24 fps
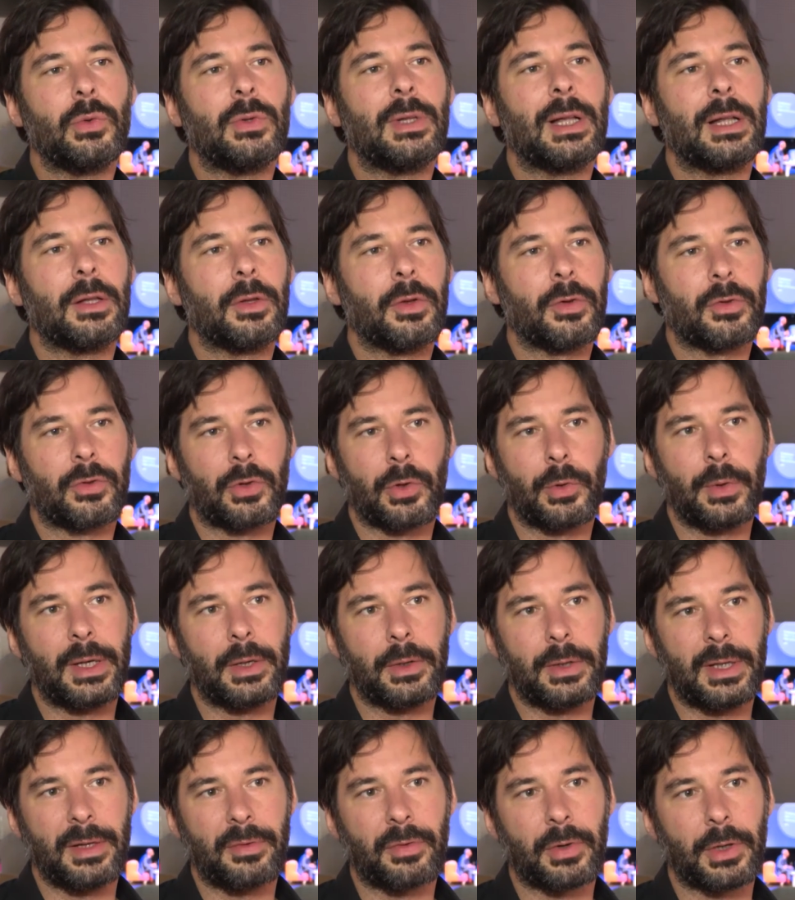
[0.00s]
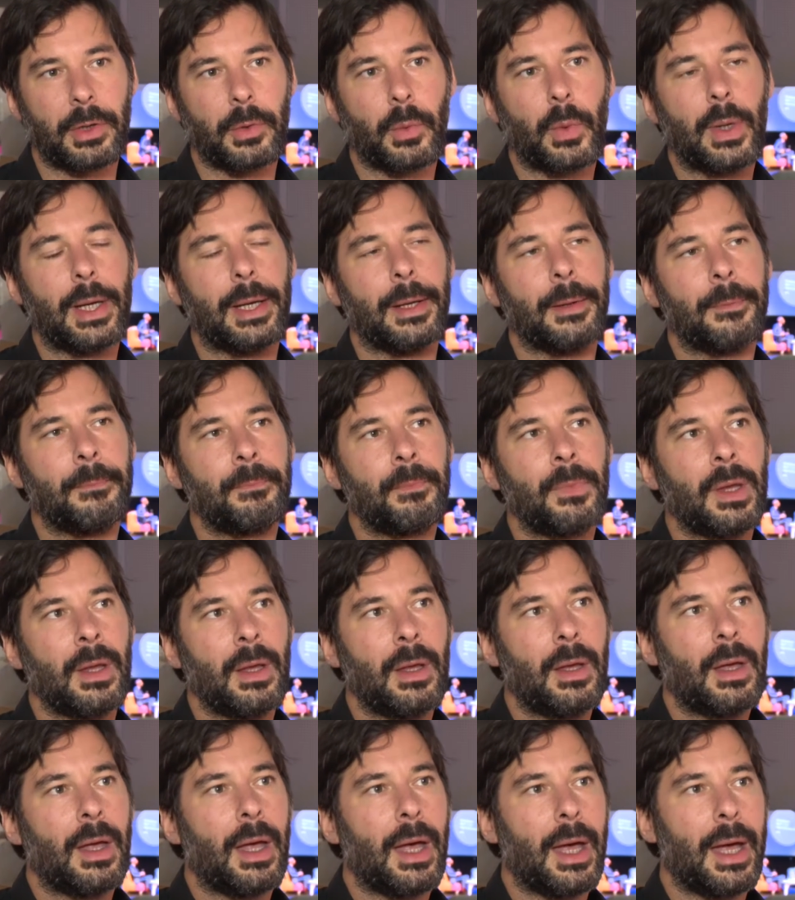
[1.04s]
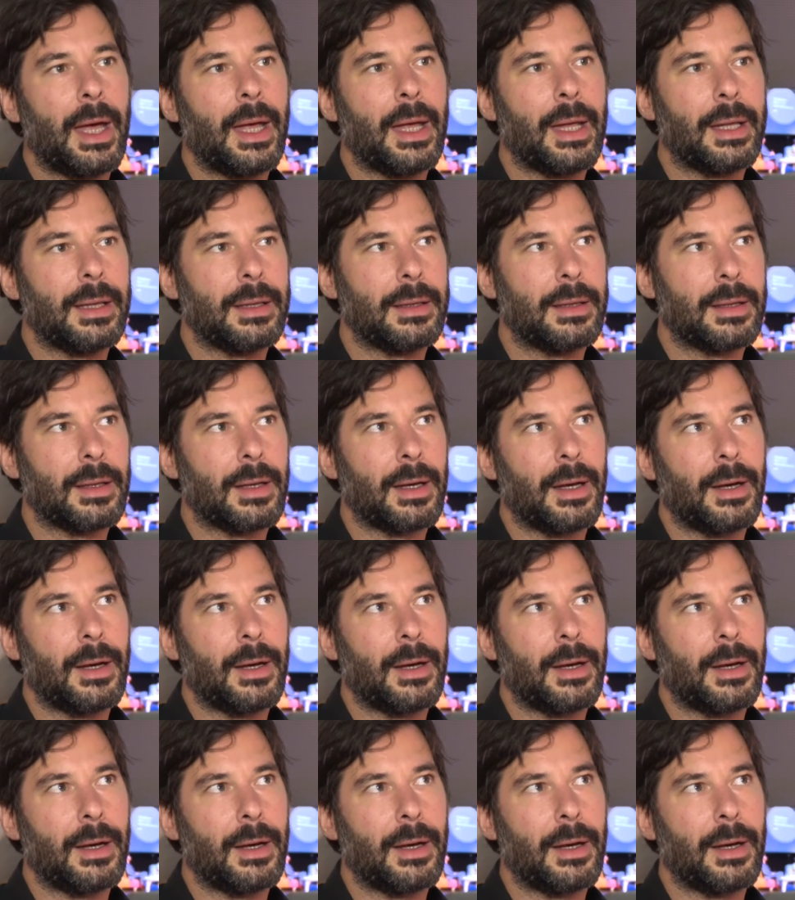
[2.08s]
tell the story a different way. And